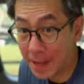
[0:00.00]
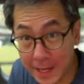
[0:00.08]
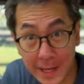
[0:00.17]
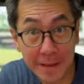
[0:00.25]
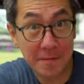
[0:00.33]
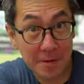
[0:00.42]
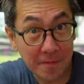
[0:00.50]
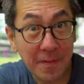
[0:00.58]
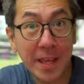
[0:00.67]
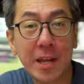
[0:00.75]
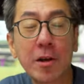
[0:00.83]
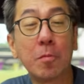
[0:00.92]
can sort of
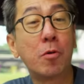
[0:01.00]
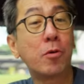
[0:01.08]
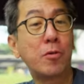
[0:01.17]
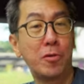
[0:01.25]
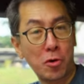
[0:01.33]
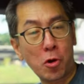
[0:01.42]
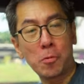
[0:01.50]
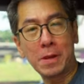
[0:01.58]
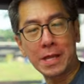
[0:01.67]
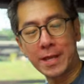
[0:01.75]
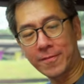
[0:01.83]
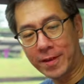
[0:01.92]
get out more
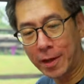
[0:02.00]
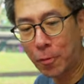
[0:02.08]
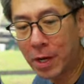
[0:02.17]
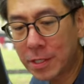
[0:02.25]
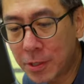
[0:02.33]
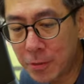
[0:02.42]
normally when I want